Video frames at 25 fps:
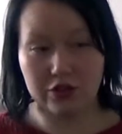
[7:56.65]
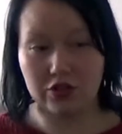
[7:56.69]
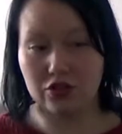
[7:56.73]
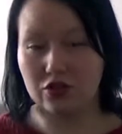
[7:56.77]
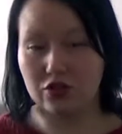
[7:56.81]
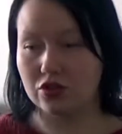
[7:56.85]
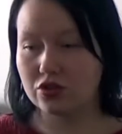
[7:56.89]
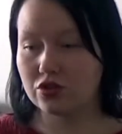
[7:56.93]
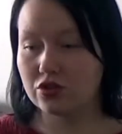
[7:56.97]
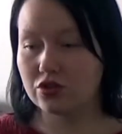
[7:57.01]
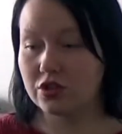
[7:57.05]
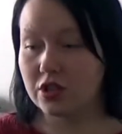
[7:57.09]

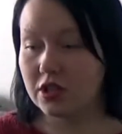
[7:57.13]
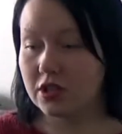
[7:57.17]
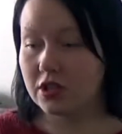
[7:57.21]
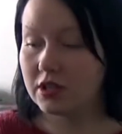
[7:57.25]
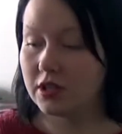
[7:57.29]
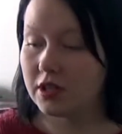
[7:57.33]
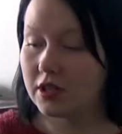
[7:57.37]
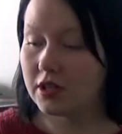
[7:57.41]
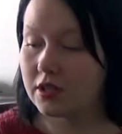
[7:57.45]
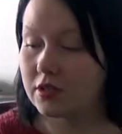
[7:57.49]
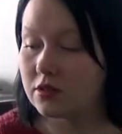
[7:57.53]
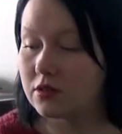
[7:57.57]
socks
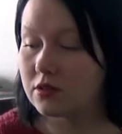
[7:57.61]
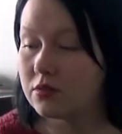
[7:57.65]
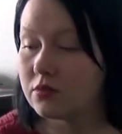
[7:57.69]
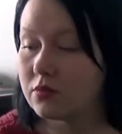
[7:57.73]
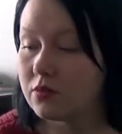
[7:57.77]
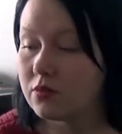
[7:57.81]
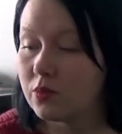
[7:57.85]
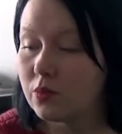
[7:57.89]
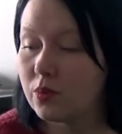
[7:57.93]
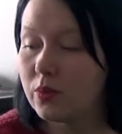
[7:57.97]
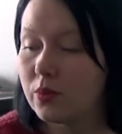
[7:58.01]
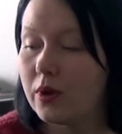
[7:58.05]
done and
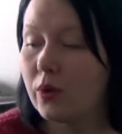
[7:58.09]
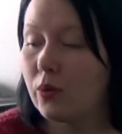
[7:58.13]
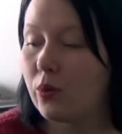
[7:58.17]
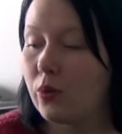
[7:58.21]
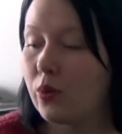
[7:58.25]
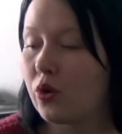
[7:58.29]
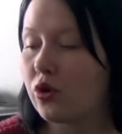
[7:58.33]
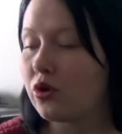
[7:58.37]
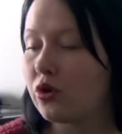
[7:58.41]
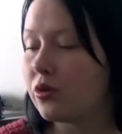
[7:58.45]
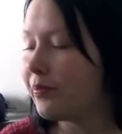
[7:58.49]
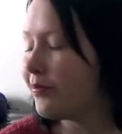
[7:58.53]
well
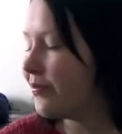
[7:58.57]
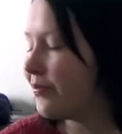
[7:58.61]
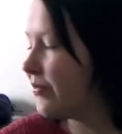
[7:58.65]
worn.